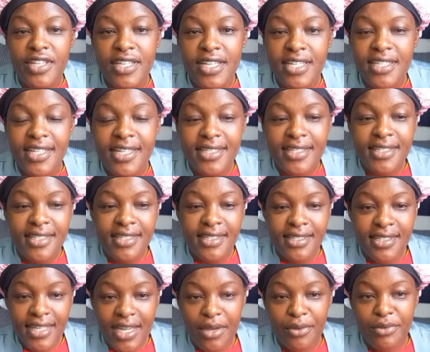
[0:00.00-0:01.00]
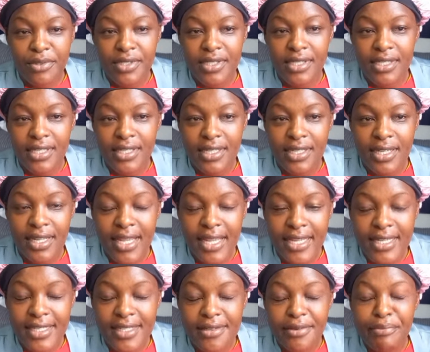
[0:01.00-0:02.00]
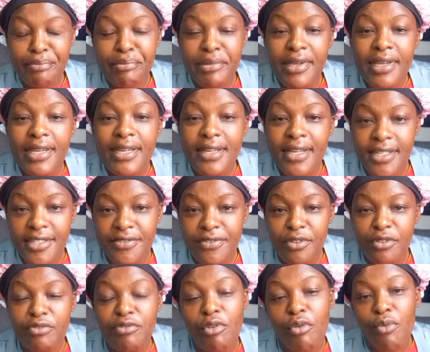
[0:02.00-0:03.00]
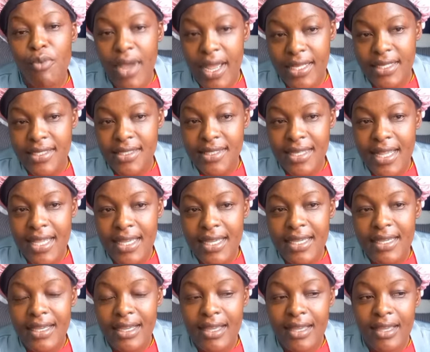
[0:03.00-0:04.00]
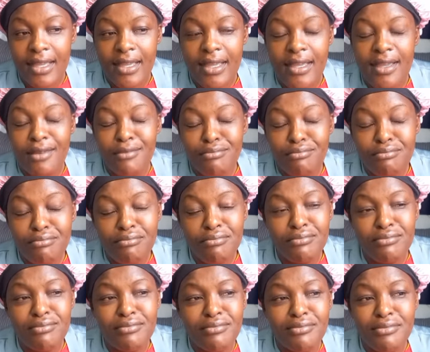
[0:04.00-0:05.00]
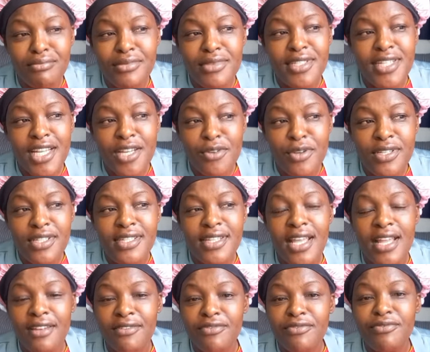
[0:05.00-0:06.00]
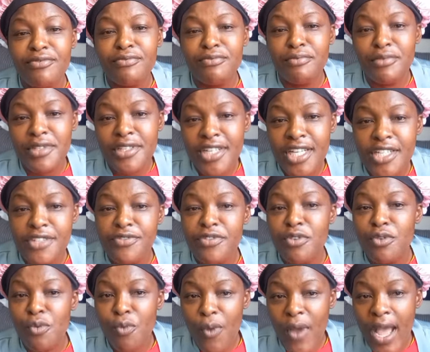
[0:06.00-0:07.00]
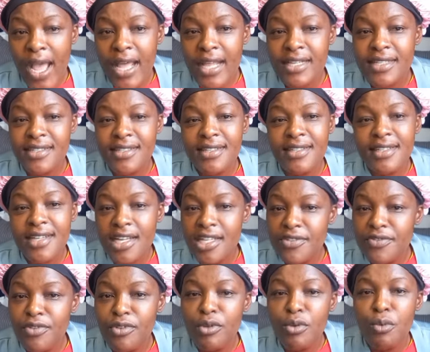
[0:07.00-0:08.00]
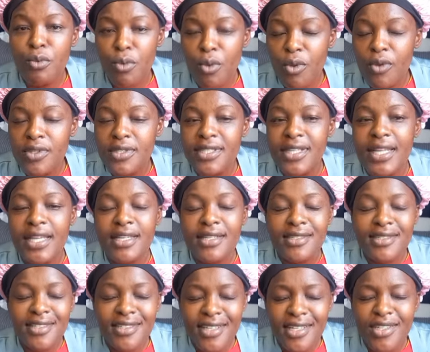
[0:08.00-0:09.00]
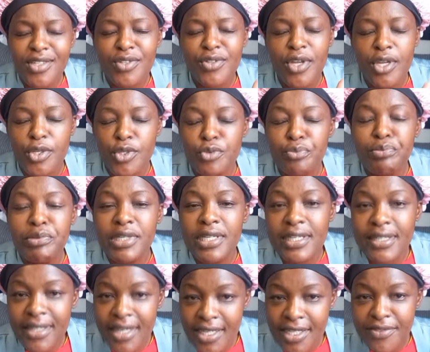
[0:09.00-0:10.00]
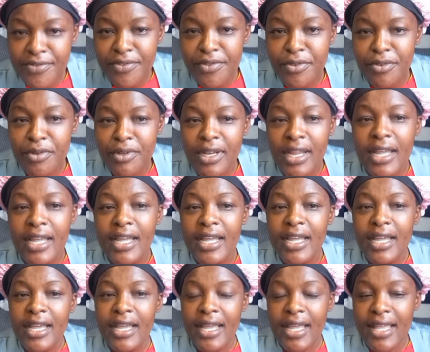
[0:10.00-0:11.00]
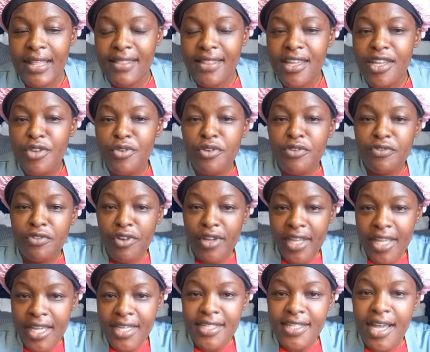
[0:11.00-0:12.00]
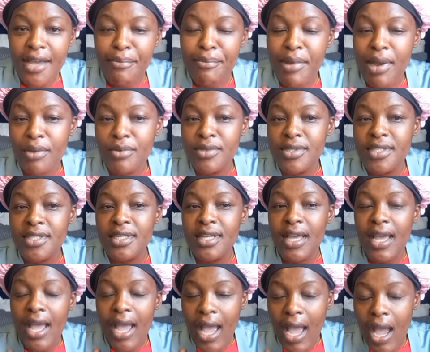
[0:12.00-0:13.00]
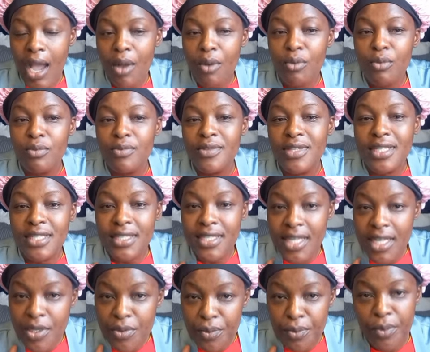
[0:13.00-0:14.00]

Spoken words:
the day, just sit down and be grateful for once. Like, tell yourself grateful words, grateful quotes. Like, just try to be grateful. And then you'll forget about how the day